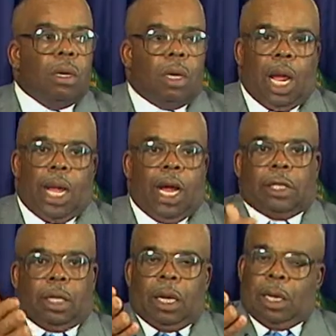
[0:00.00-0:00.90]
Now,
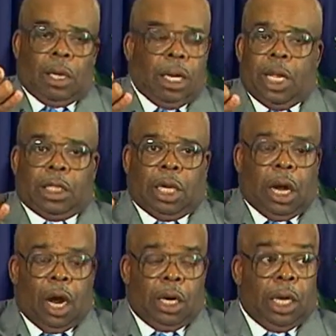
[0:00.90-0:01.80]
here's, listen to
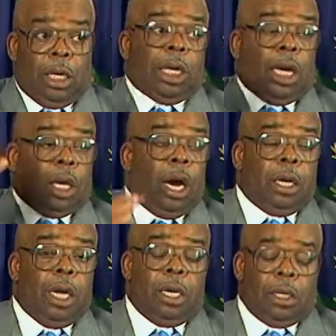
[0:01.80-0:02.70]
Cornelius. Look at
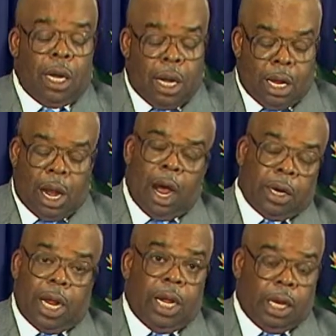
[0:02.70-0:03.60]
Cornelius.
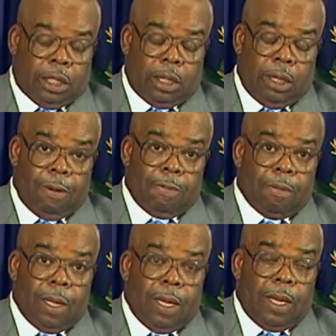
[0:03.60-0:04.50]
Cornelius
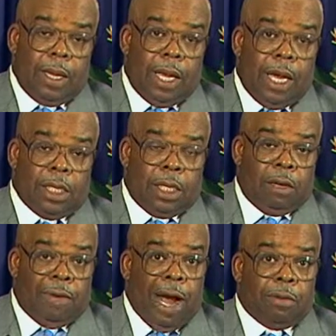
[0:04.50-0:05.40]
is a
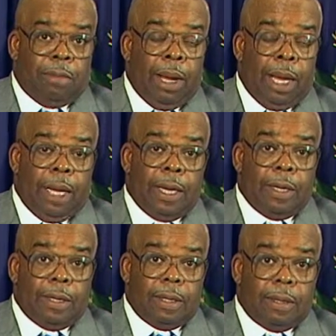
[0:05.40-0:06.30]
devout man.
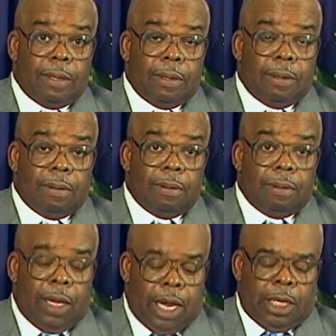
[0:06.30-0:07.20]

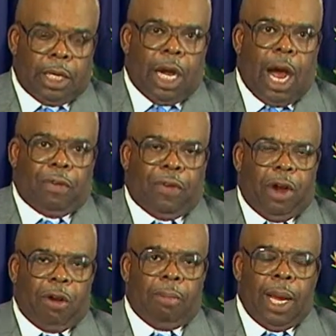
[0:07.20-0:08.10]
He's a
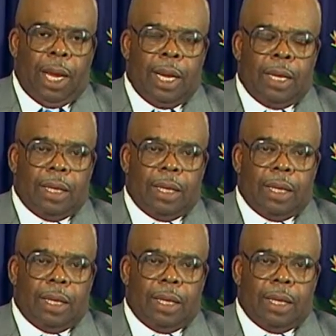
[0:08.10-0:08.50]
God-fearing man.